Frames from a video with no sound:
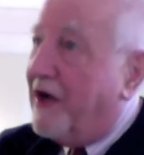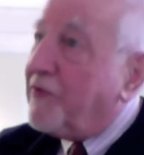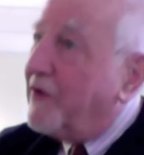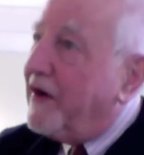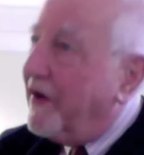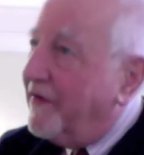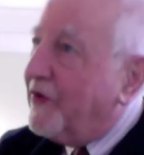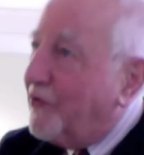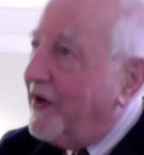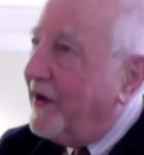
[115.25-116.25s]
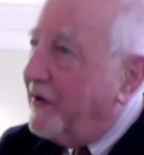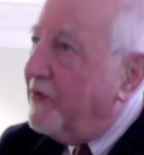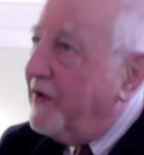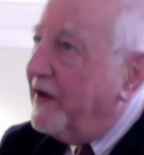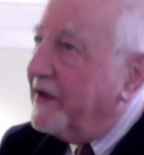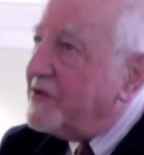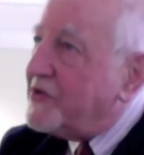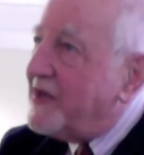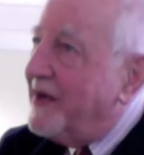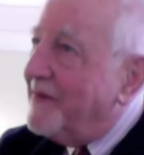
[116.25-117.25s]
words, not what Harvard
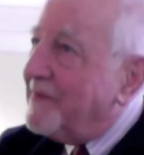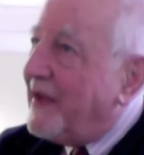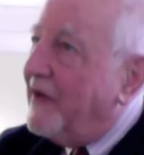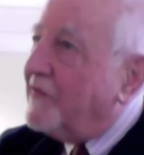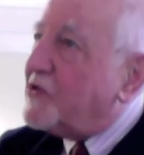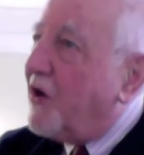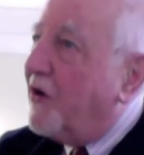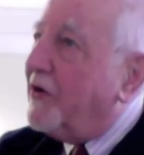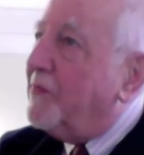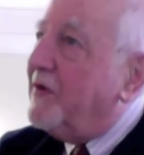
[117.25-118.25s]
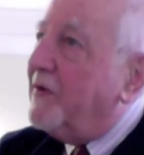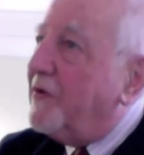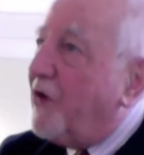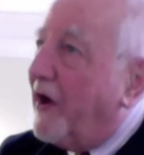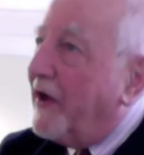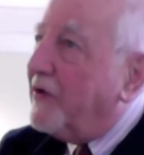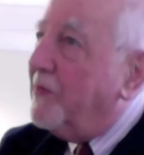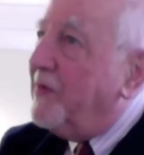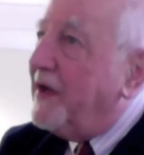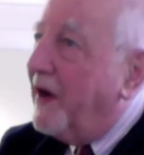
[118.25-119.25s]
really was, have
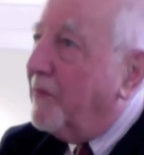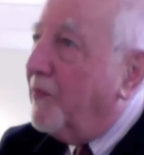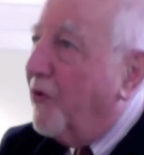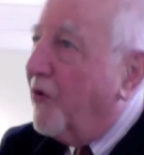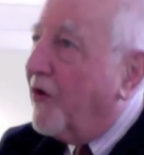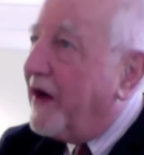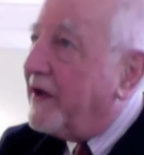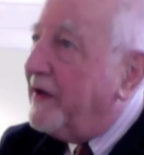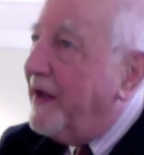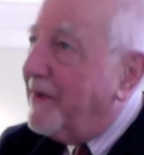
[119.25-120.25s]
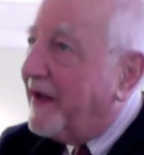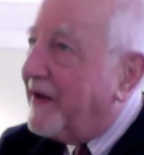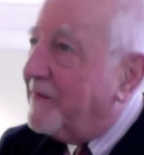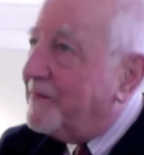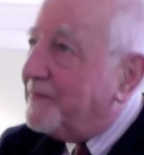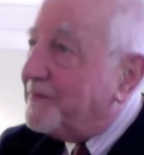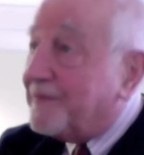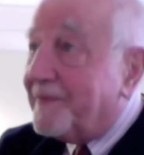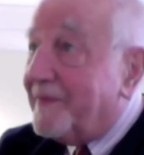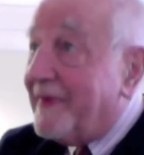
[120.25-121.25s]
started trying to become more
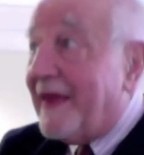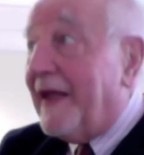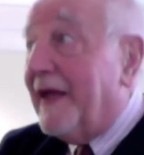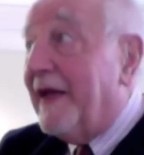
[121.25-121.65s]
academic.